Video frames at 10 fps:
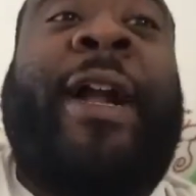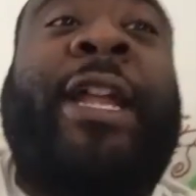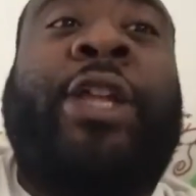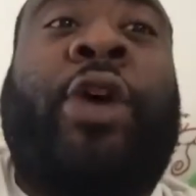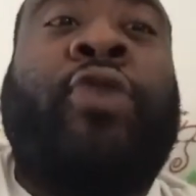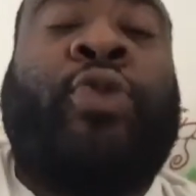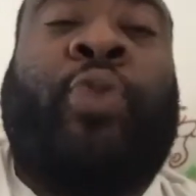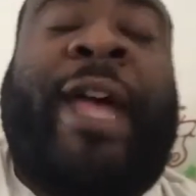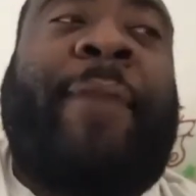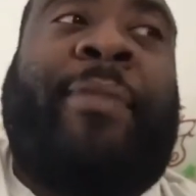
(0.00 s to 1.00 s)
knows what
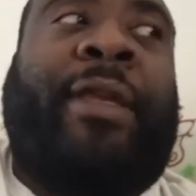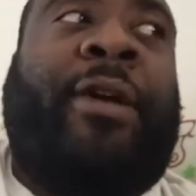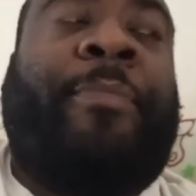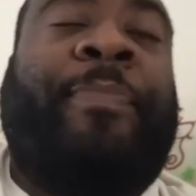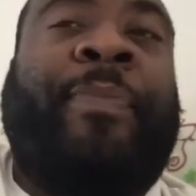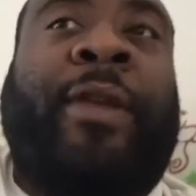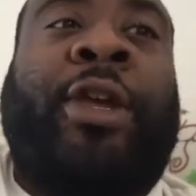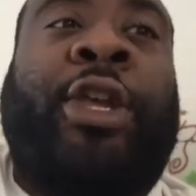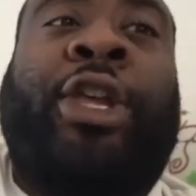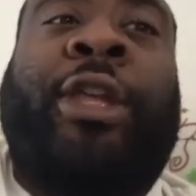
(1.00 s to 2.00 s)
happened
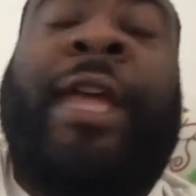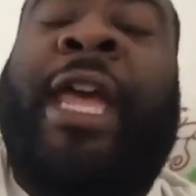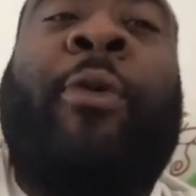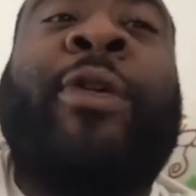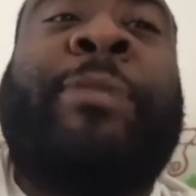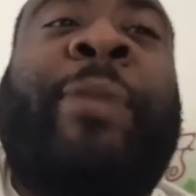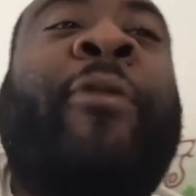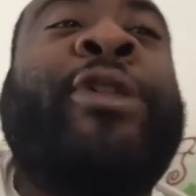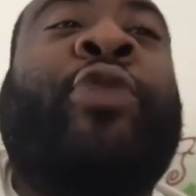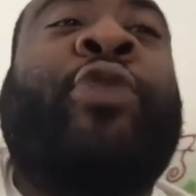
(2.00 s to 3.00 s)
there. It was
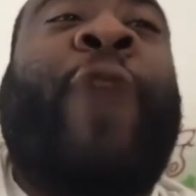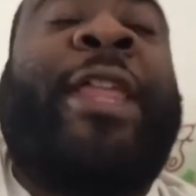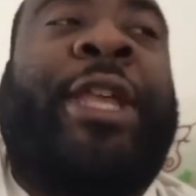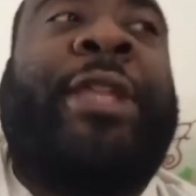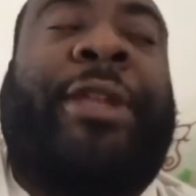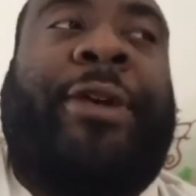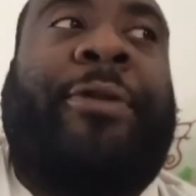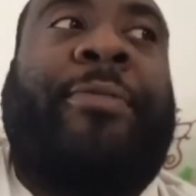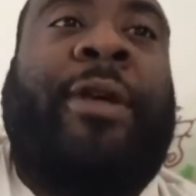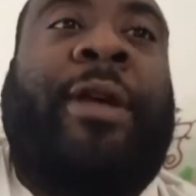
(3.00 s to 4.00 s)
the right thing to do.
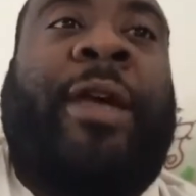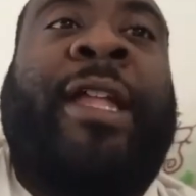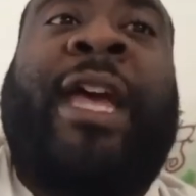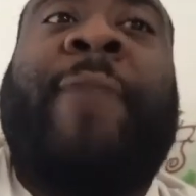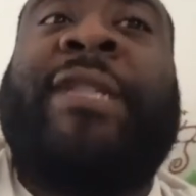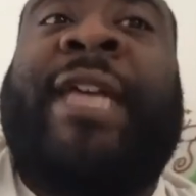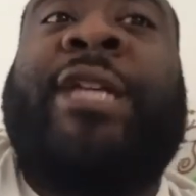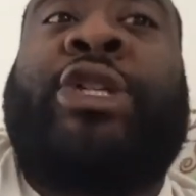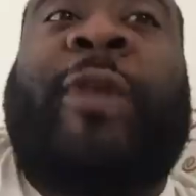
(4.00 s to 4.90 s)
In Kemba's case, it was the right